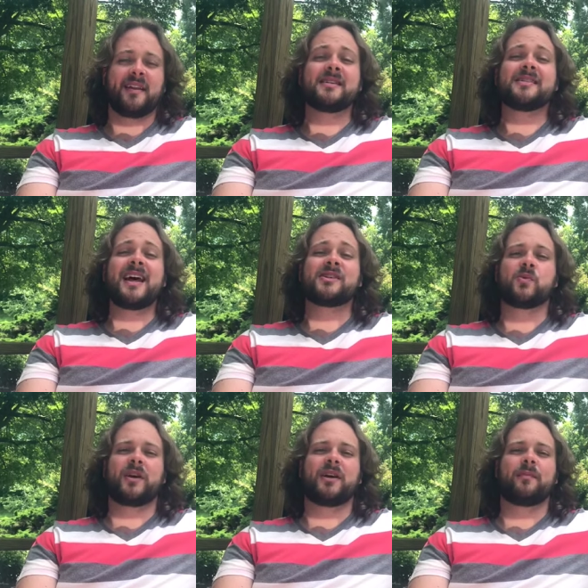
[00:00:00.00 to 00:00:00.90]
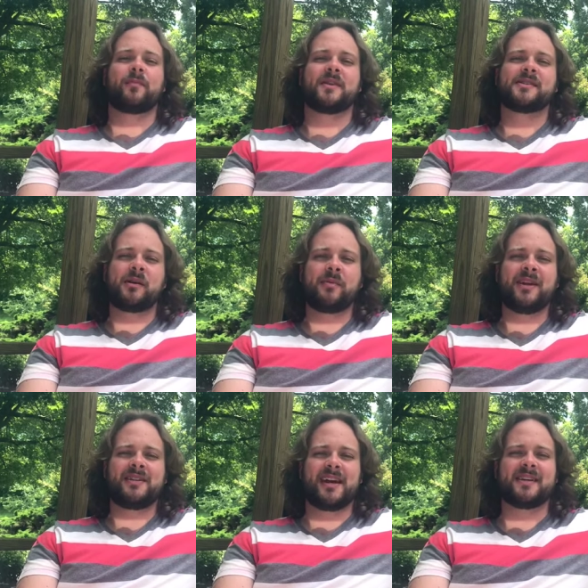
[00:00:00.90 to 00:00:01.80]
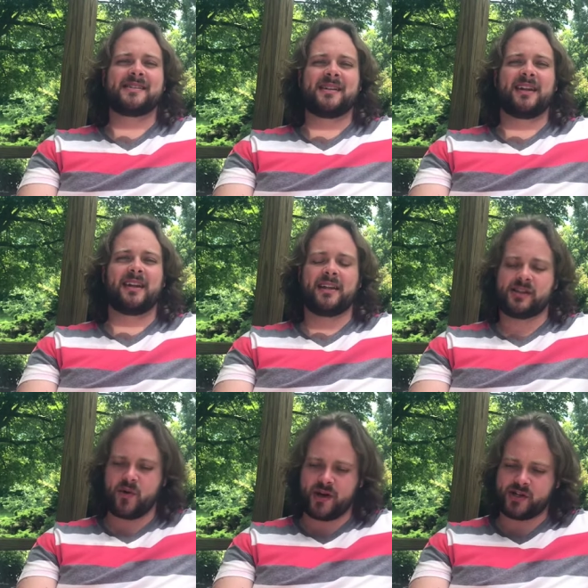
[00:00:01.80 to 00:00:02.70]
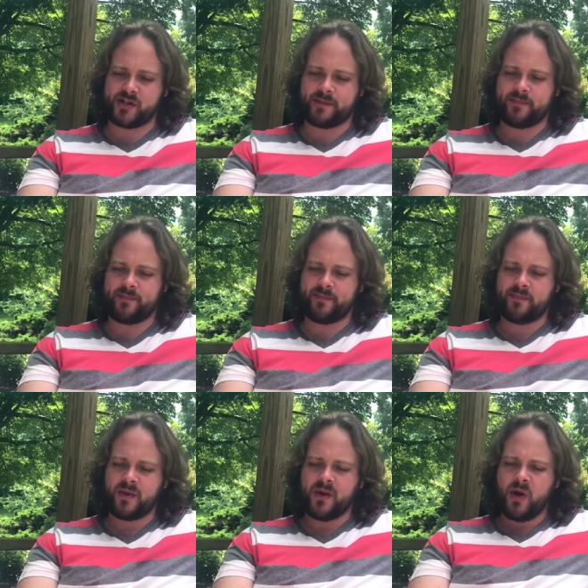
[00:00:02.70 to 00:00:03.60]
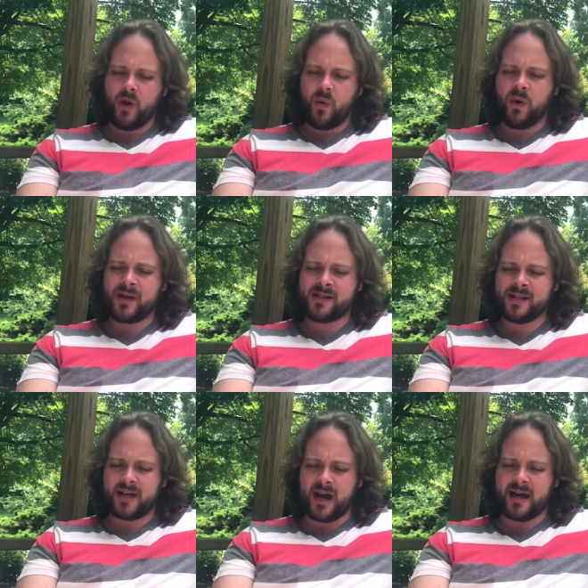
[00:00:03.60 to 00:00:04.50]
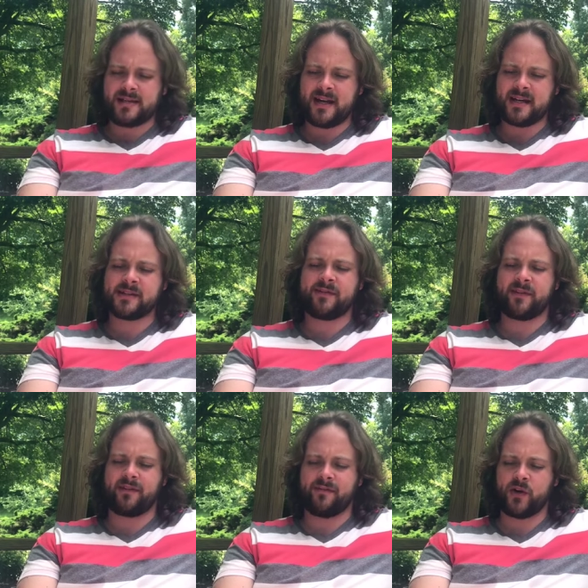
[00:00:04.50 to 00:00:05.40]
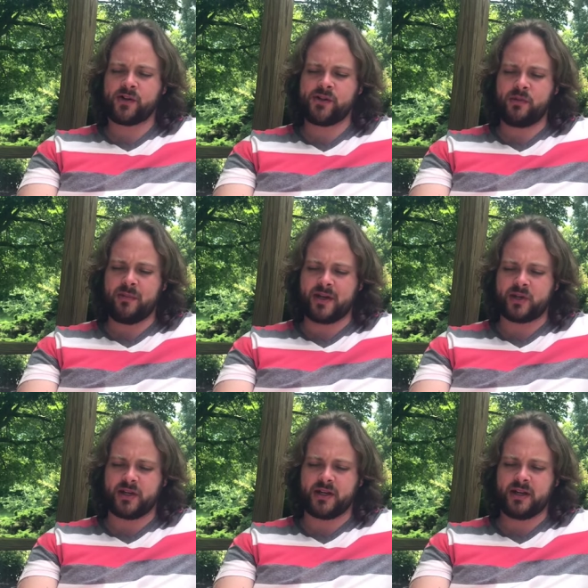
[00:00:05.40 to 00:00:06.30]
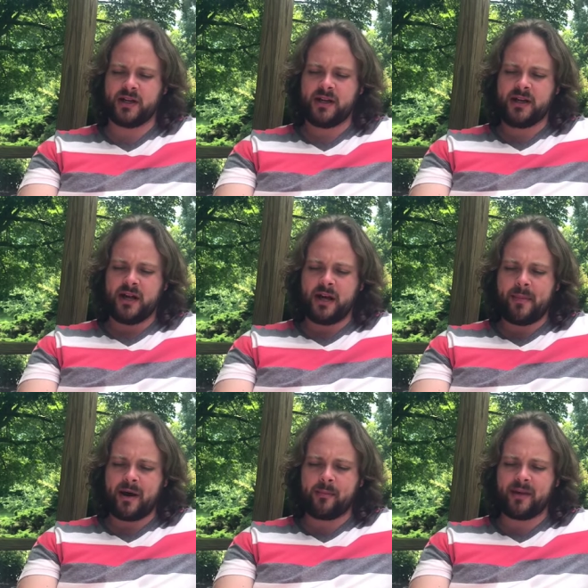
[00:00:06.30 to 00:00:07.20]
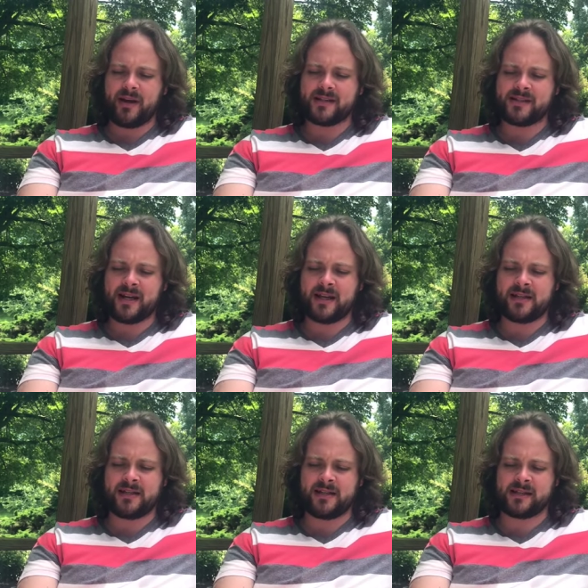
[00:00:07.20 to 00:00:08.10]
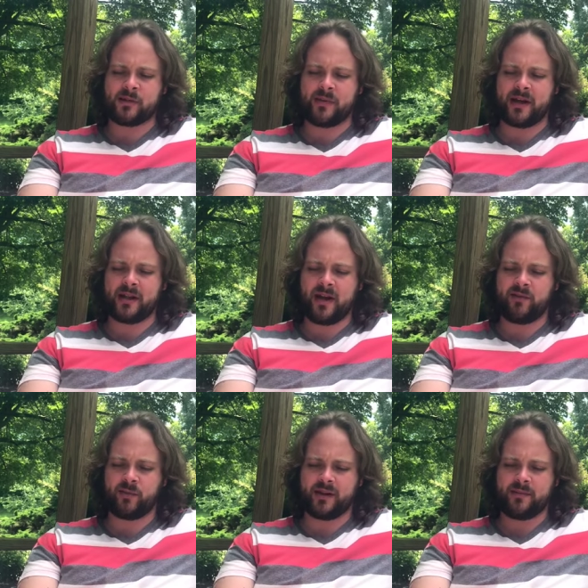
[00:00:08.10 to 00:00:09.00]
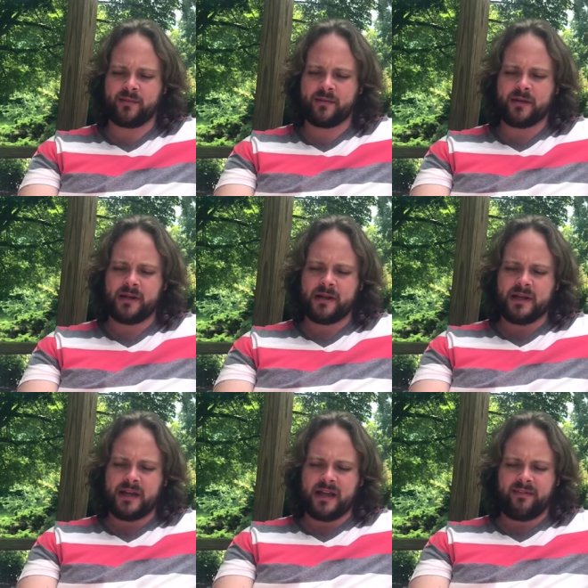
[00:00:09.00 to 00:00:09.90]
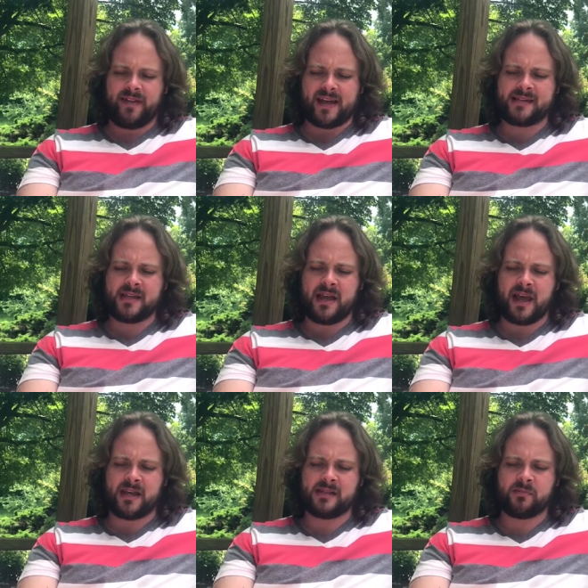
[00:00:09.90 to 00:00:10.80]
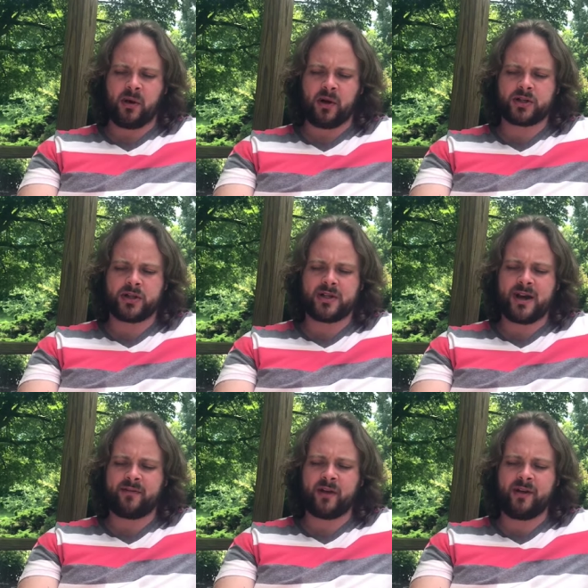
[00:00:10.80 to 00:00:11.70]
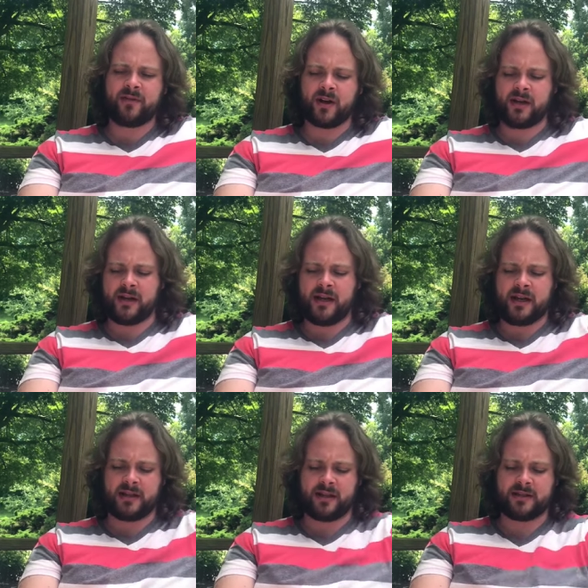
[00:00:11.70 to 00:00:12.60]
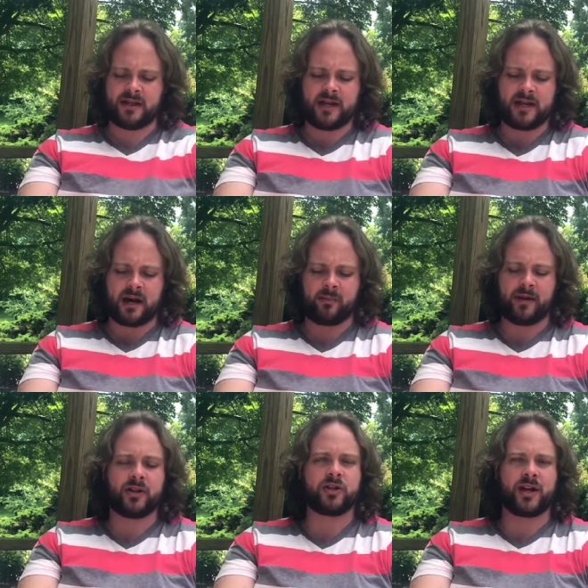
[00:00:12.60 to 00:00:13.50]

This last week, somebody texted in this question. What is the context for the verse you mentioned about it being a sin to disobey the government? If that's the case, Paul should never have done anything to end up in